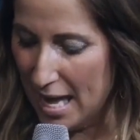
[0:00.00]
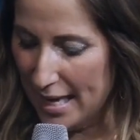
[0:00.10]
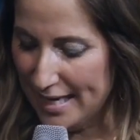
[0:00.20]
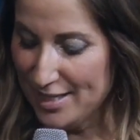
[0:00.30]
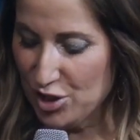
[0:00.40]

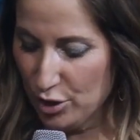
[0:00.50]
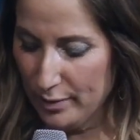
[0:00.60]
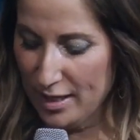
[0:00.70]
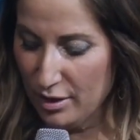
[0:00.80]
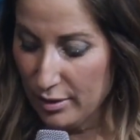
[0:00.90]
he's
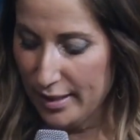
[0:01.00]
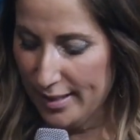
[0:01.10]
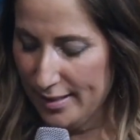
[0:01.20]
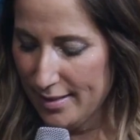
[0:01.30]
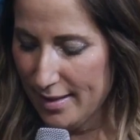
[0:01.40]
doing
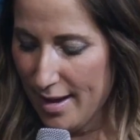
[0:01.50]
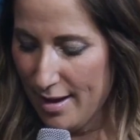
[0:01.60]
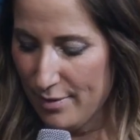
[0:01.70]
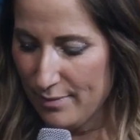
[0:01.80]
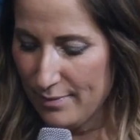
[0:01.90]
good.
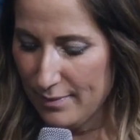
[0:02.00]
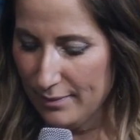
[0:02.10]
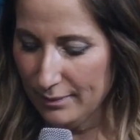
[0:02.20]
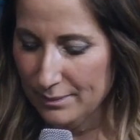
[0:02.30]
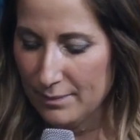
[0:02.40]

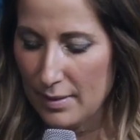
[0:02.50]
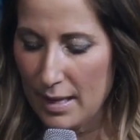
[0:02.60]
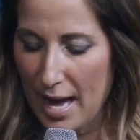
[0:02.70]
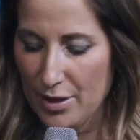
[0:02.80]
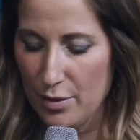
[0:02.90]

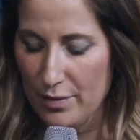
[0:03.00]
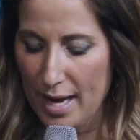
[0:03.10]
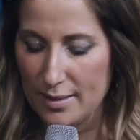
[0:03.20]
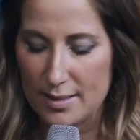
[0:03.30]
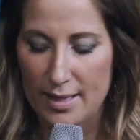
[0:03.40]
I know
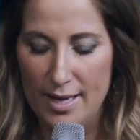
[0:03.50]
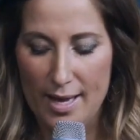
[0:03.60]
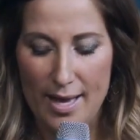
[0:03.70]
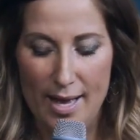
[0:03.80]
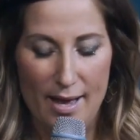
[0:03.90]
that
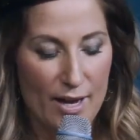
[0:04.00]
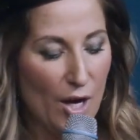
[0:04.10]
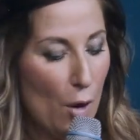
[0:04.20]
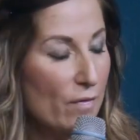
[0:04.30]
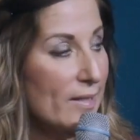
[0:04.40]

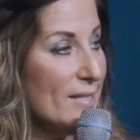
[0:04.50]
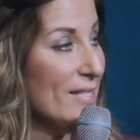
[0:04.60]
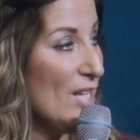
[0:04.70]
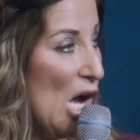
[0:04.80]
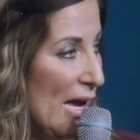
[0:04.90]
COVID is
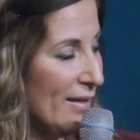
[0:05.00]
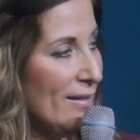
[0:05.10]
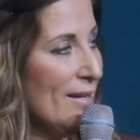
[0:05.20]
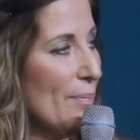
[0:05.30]
done.